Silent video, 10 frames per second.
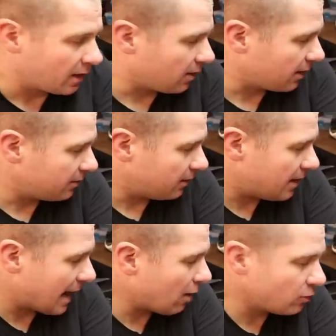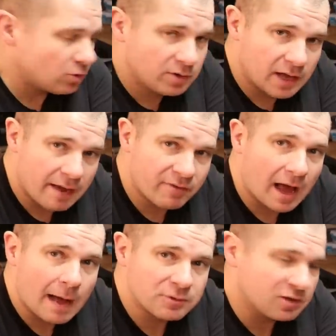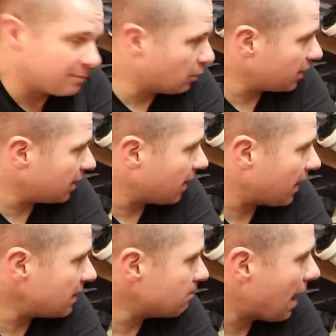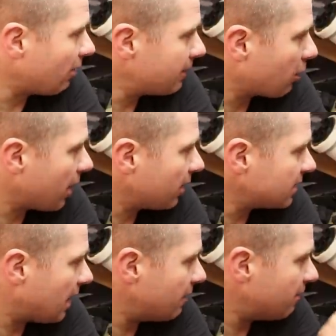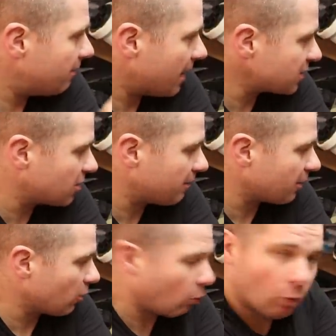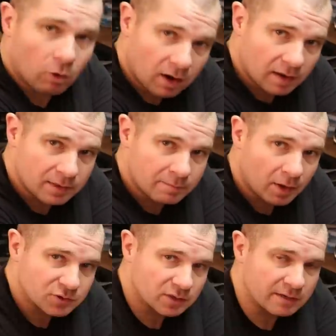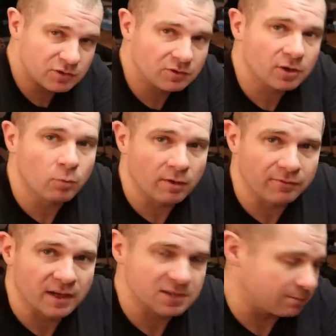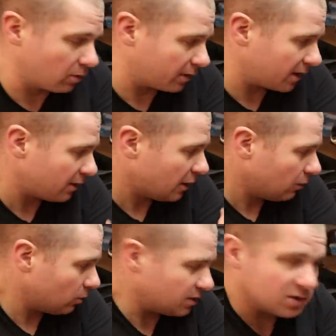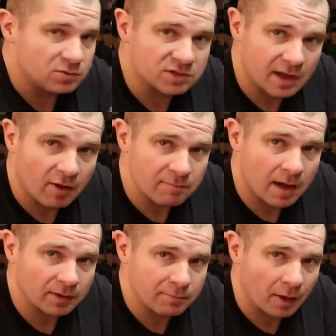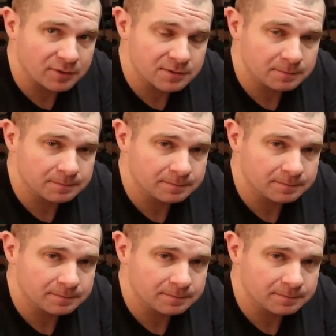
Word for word: Uh, now you have the option of putting any Molle product on the vest cover or on the belt. So it gives you a little more flexibility with these new style of Molle belts.